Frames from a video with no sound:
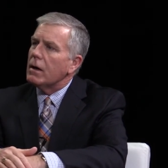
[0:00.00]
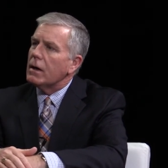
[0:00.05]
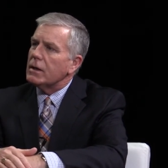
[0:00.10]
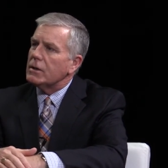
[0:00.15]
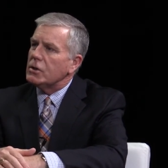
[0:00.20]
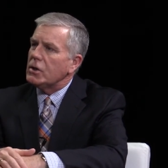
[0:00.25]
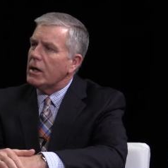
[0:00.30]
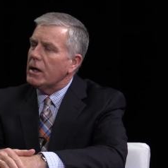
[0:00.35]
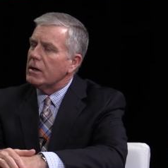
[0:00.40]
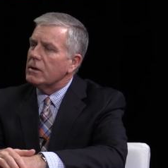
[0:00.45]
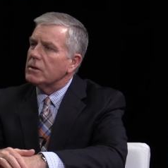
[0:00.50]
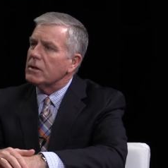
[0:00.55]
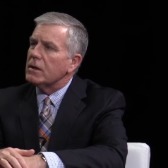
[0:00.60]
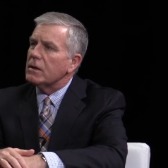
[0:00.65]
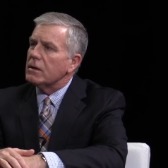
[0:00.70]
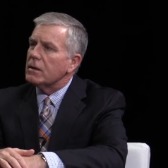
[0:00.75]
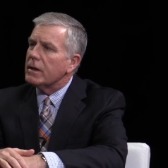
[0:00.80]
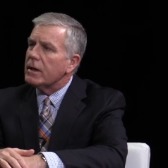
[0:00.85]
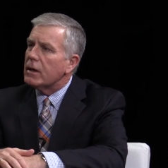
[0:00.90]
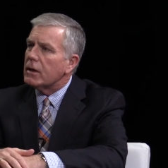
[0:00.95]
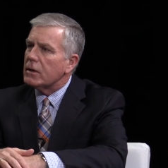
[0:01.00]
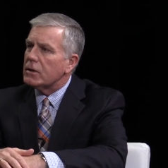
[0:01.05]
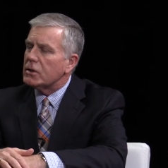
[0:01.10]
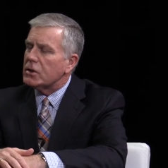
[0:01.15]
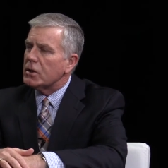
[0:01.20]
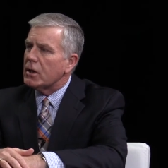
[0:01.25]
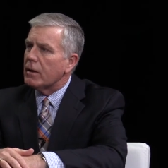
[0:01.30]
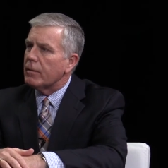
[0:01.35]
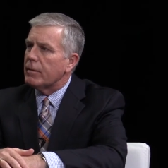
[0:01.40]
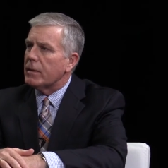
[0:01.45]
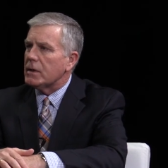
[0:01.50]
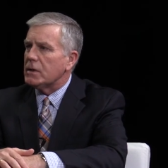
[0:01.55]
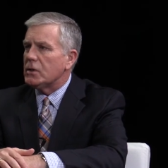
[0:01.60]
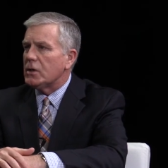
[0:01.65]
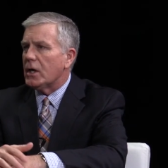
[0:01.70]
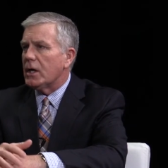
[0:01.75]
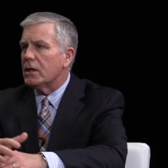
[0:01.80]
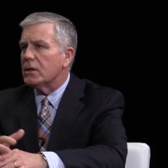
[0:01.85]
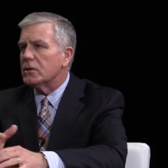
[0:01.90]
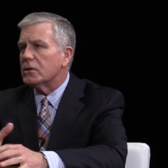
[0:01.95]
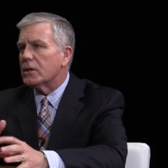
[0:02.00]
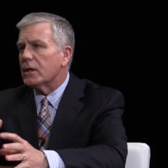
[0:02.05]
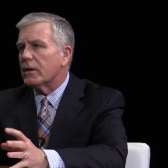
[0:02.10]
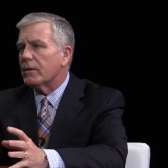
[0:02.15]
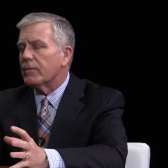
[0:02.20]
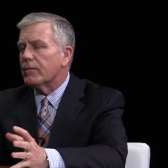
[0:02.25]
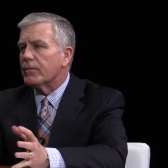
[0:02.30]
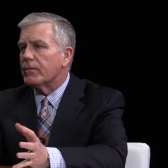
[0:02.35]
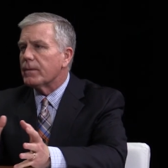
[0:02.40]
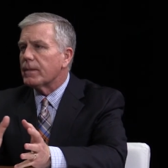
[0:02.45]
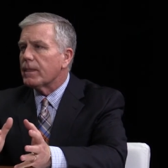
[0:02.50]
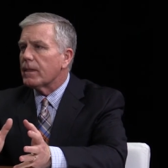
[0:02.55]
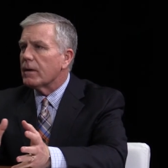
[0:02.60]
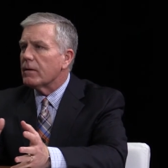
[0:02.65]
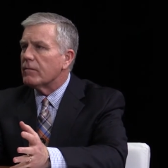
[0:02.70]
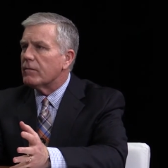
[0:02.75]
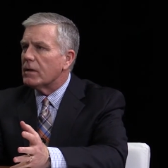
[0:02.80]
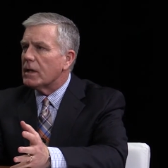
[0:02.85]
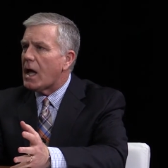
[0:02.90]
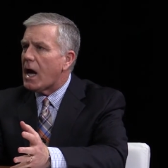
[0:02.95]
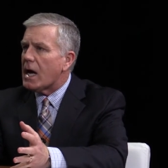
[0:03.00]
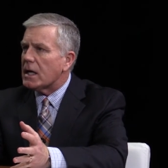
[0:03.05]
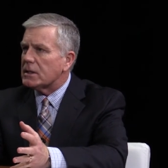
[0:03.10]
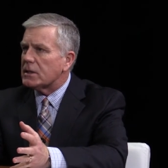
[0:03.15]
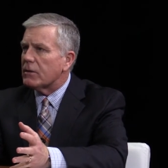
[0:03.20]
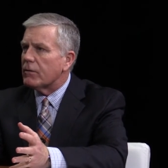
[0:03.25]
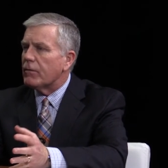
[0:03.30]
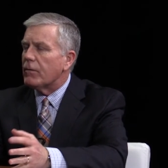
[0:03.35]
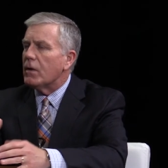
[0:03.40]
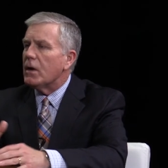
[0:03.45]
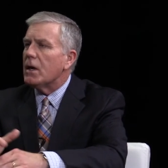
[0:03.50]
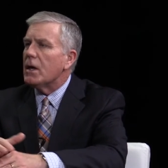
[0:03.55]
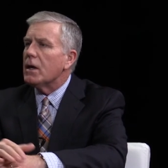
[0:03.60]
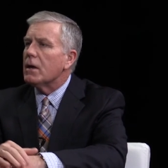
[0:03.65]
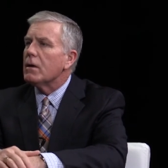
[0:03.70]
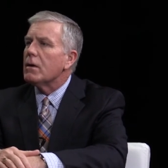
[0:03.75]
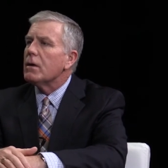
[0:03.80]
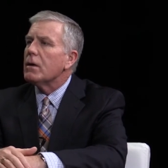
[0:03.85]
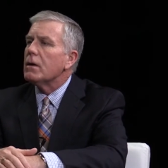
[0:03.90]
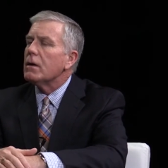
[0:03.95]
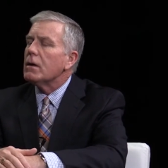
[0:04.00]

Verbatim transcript: a change in leadership, a change in philosophy,